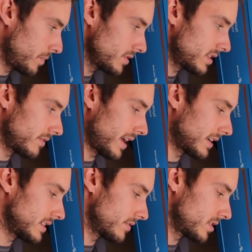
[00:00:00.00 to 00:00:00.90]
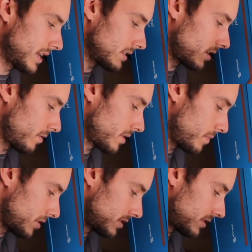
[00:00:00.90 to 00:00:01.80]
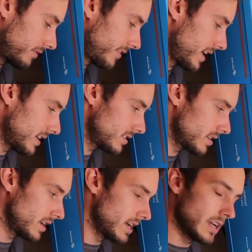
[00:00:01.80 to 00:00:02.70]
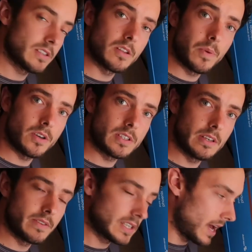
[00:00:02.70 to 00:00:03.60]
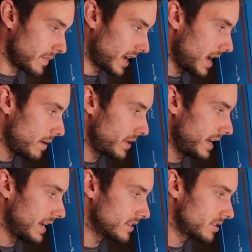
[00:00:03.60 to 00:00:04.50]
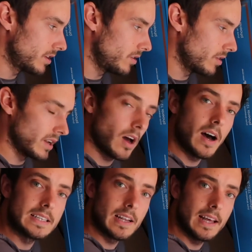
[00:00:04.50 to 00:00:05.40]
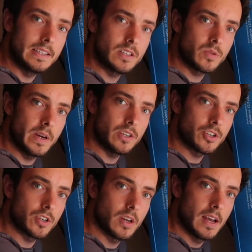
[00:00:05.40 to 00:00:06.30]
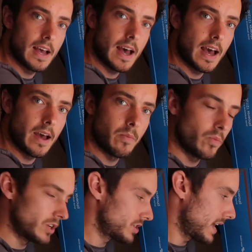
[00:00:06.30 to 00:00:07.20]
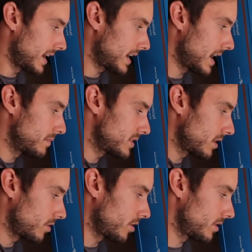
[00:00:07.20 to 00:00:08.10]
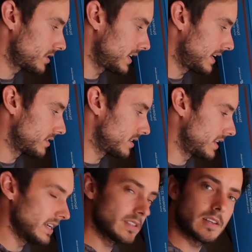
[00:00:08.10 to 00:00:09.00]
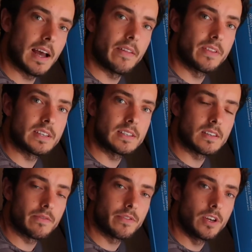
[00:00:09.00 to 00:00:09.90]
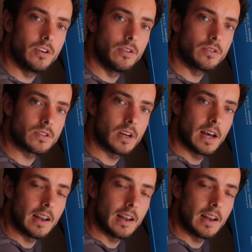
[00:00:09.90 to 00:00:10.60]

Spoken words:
positive, negative, so let's go with the positive first. So the positive is coming up here to an isolator switch, which then comes across into this, and this is a fused